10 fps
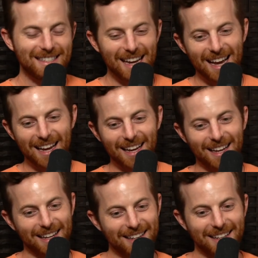
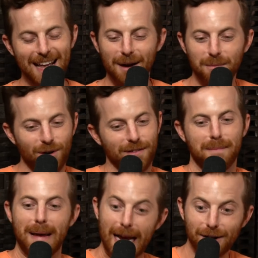day. Now I'm more of
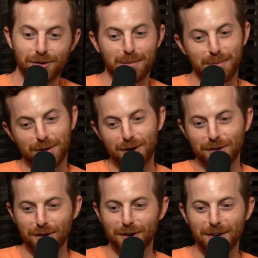a manager
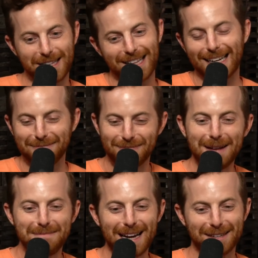producer. It's like
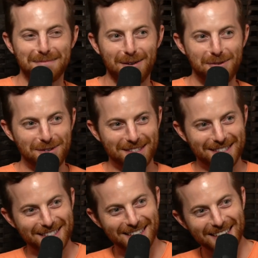getting back to my
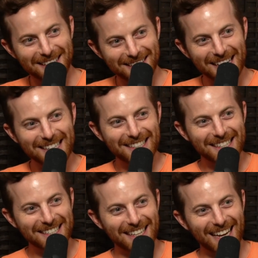roots. It's
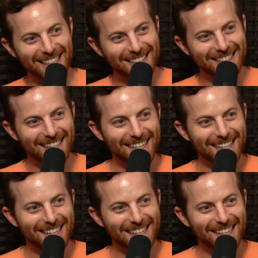just like